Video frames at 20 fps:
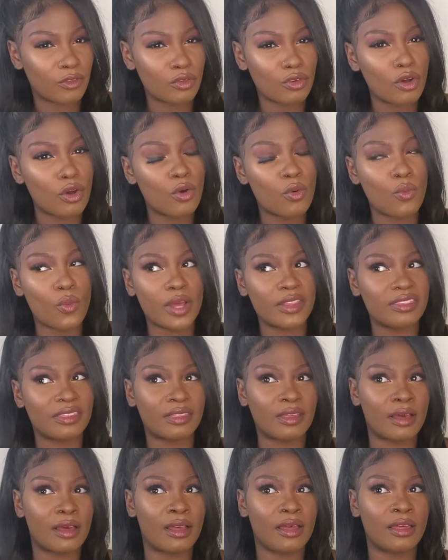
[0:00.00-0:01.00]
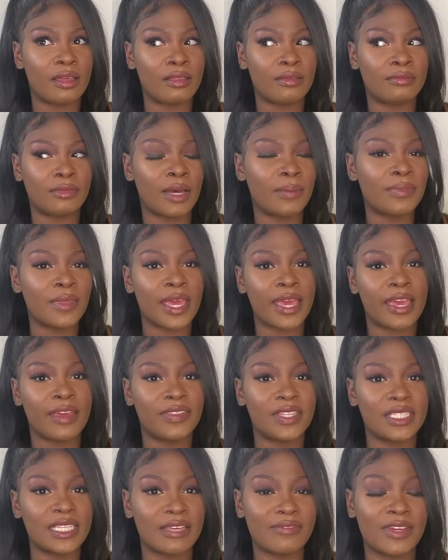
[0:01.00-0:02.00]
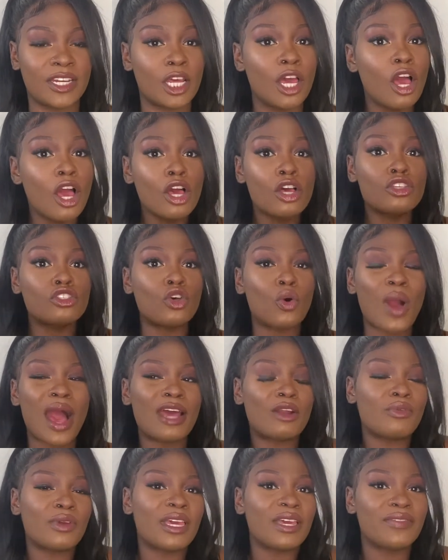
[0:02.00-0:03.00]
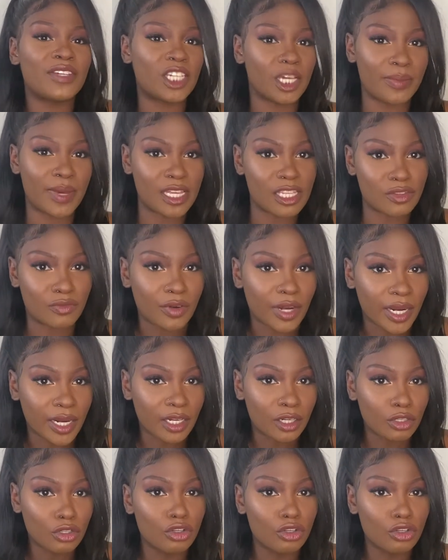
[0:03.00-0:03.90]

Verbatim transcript: You don't want the them to have the same vendor. So I don't care if it's your best friend.